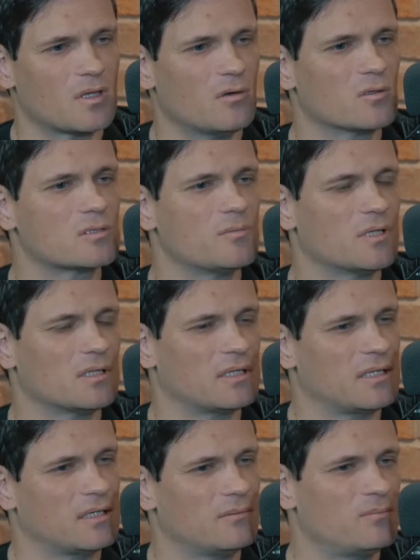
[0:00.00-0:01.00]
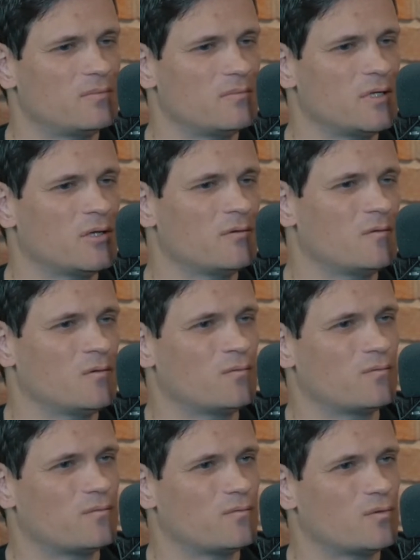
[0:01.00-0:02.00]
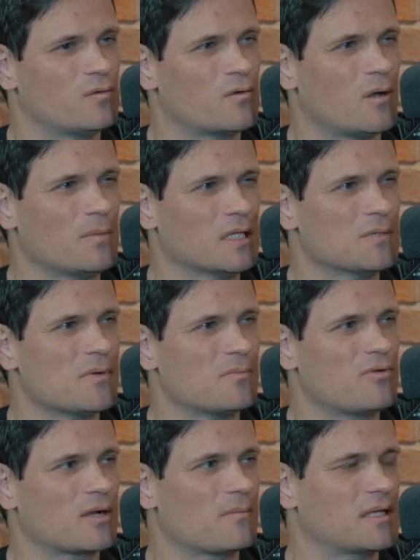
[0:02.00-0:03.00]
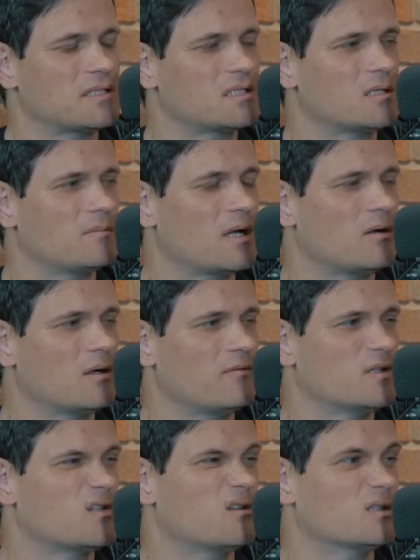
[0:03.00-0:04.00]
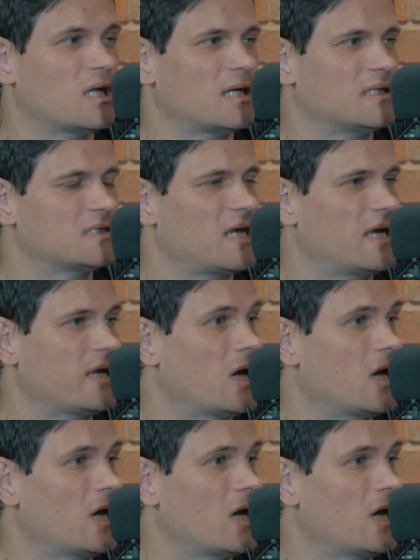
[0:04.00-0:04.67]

ultimately, you've got to be a little bit pragmatic about, if it's online, it's getting